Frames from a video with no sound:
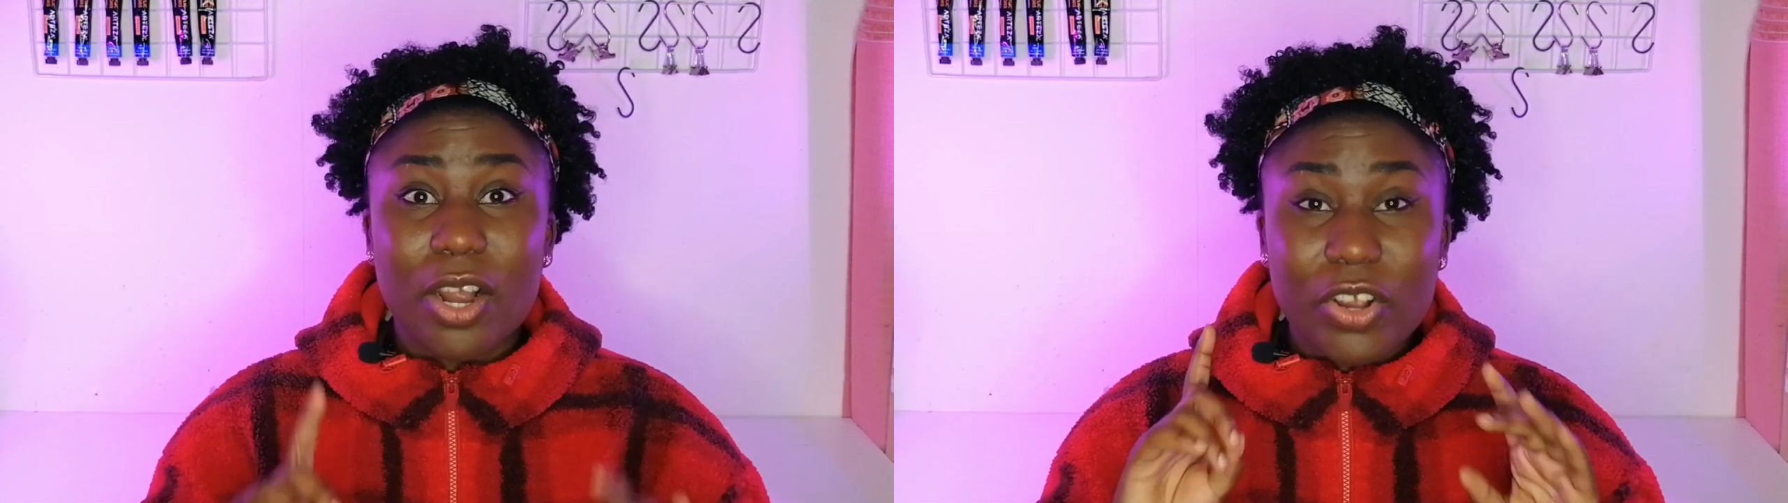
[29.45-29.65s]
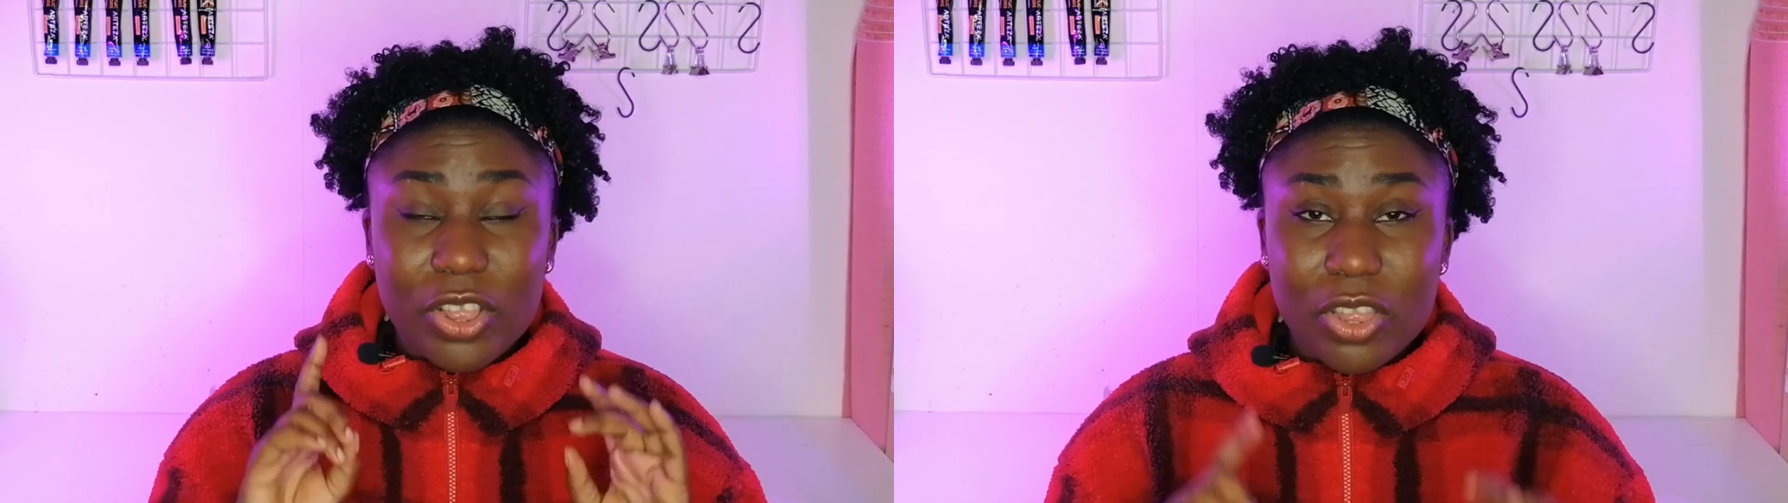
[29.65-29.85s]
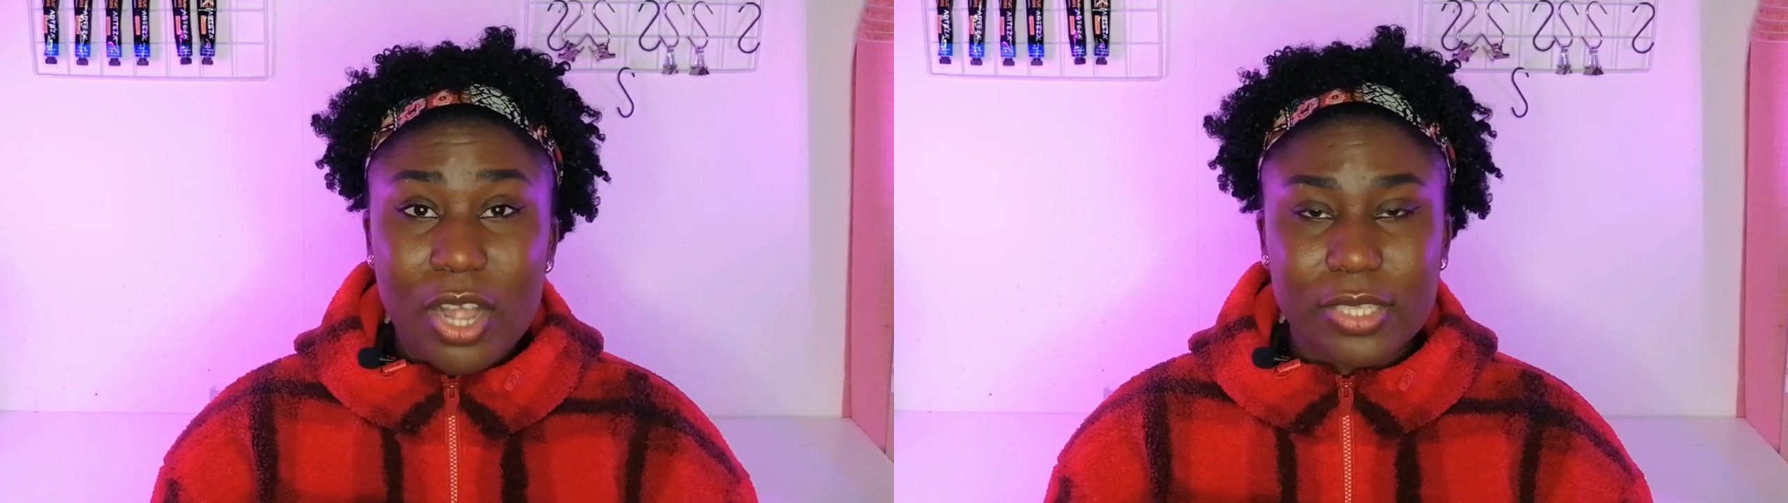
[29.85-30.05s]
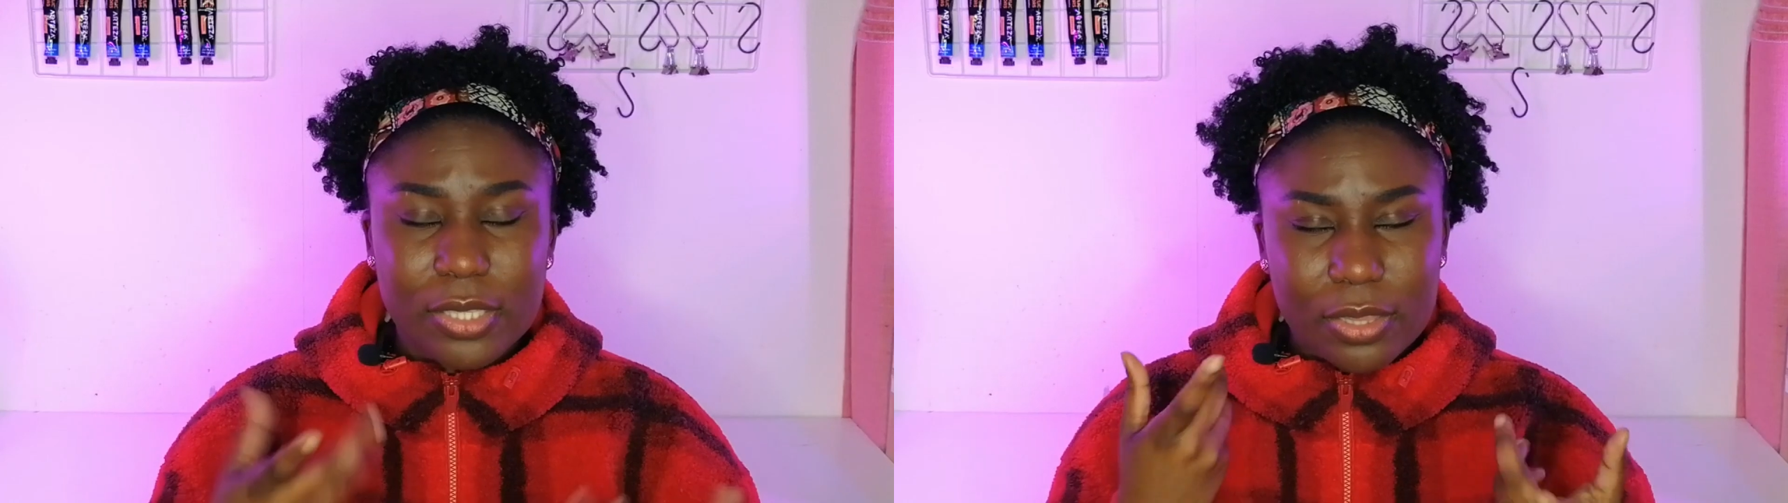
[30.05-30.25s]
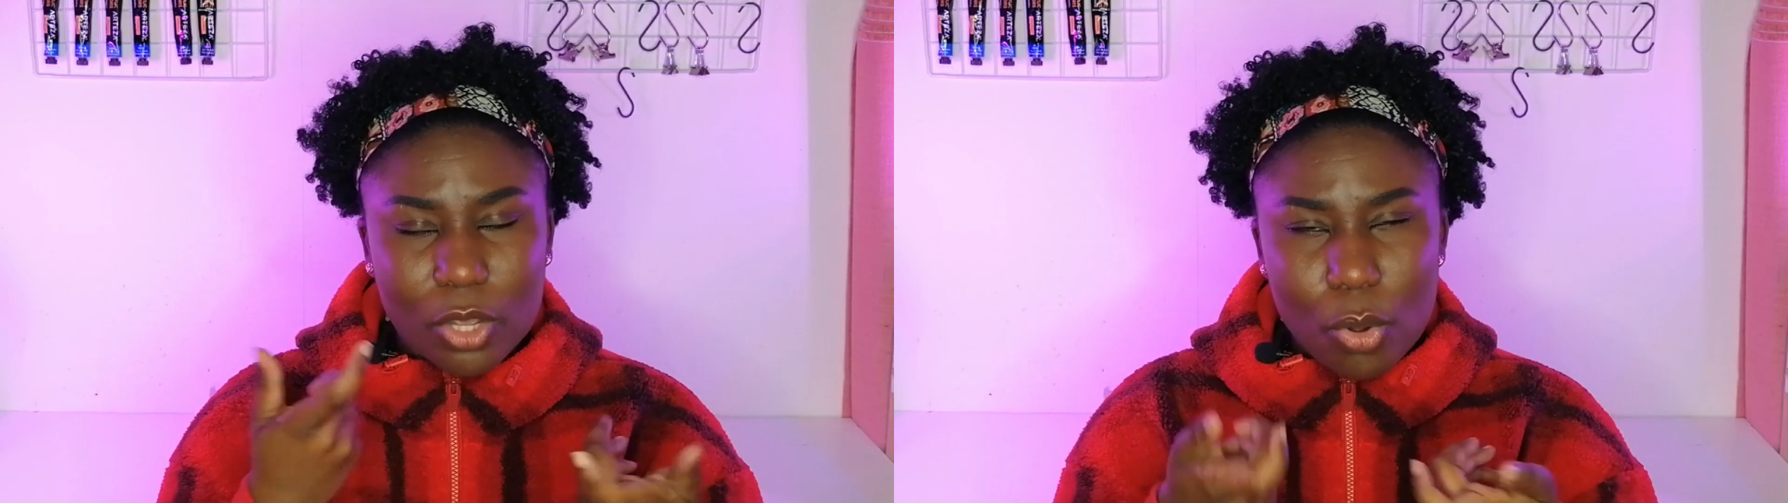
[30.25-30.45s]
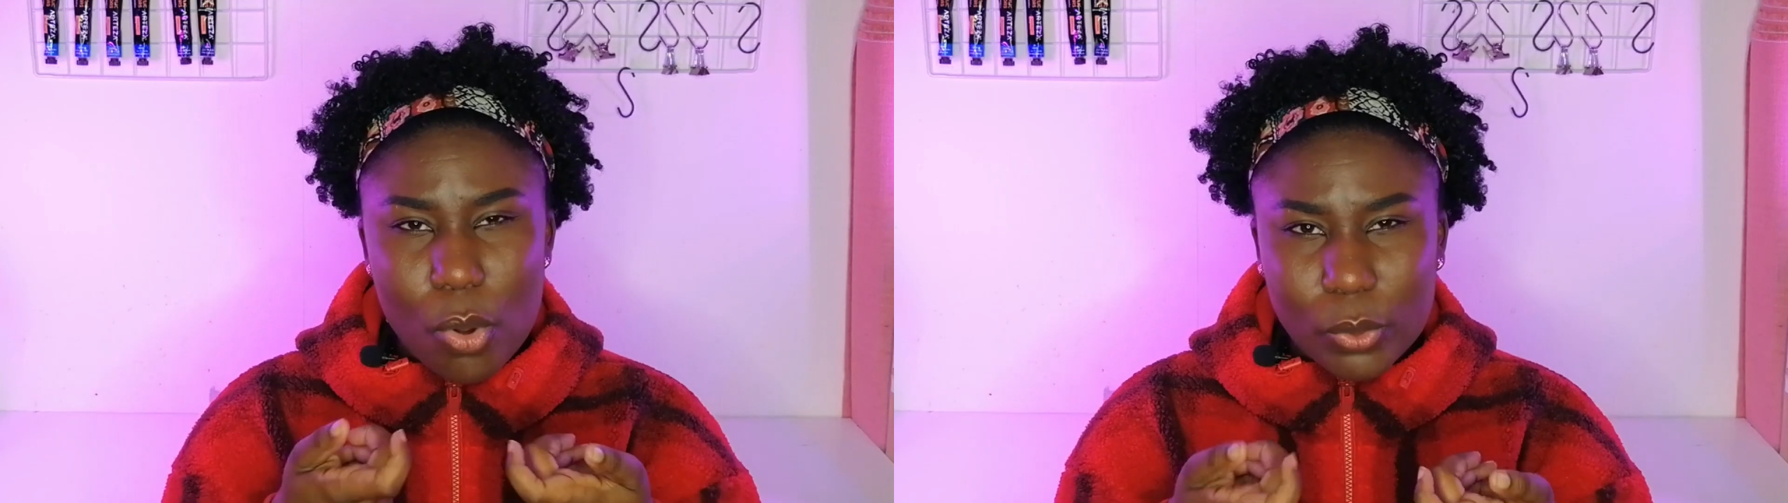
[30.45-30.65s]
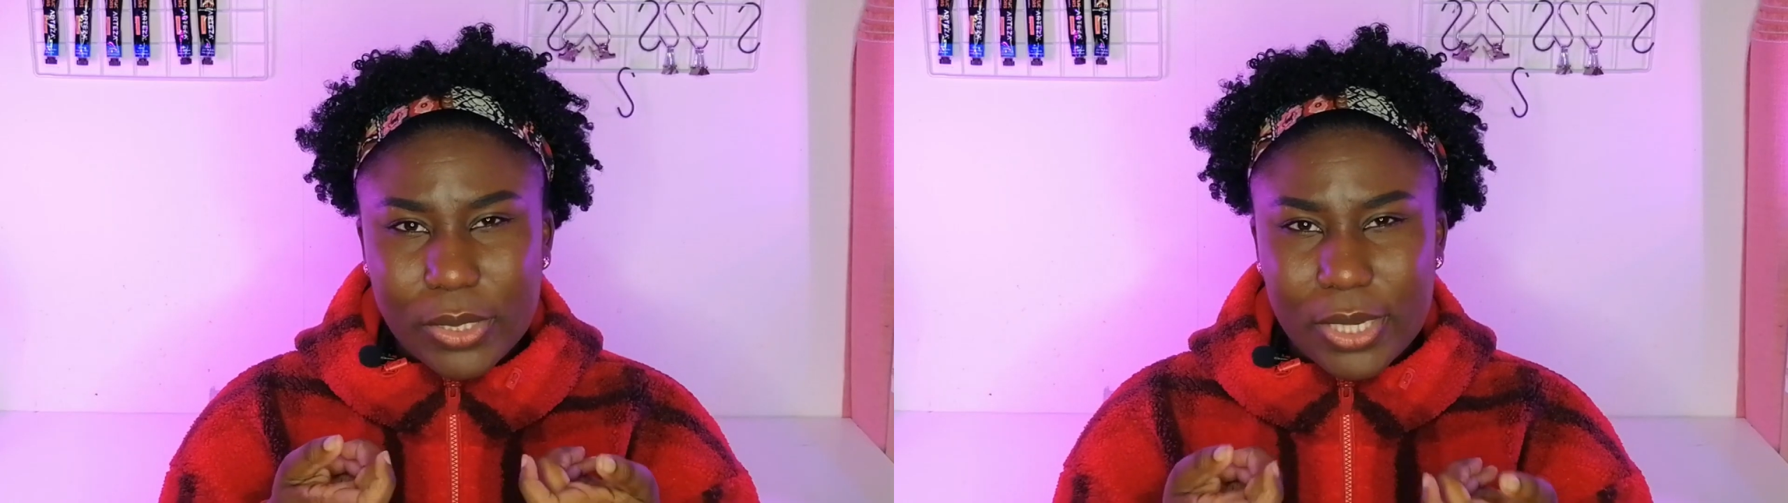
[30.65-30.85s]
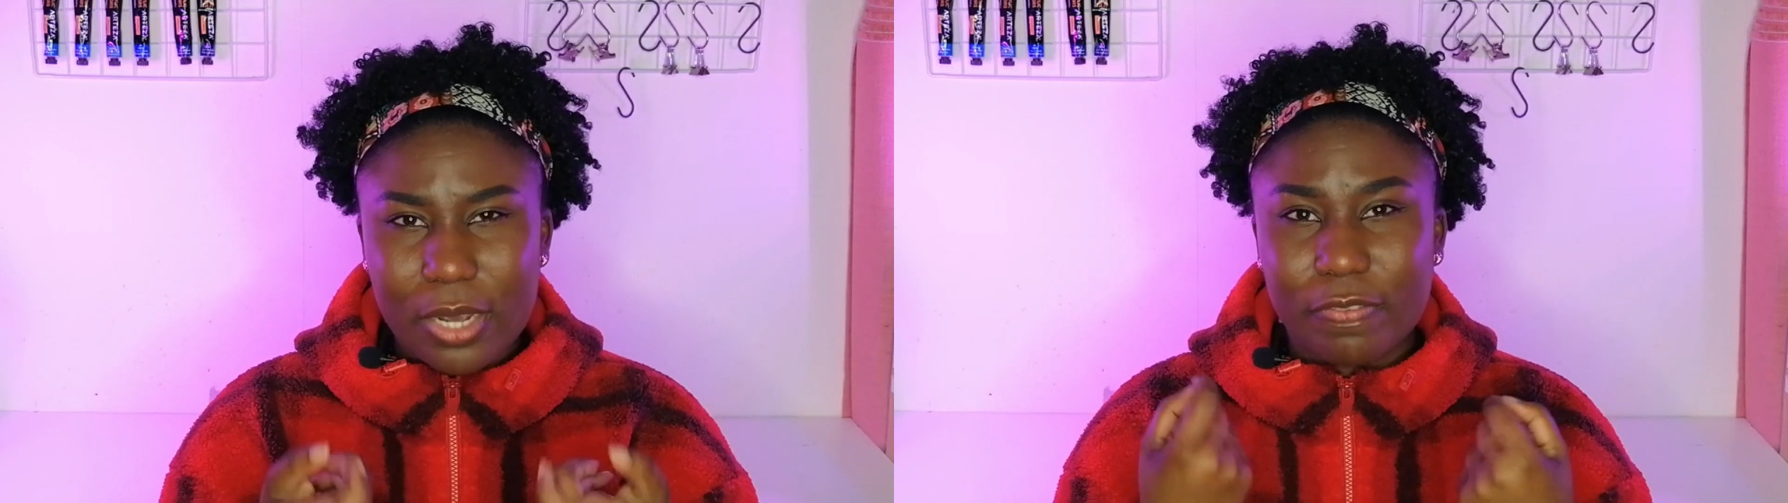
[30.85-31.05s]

are the coating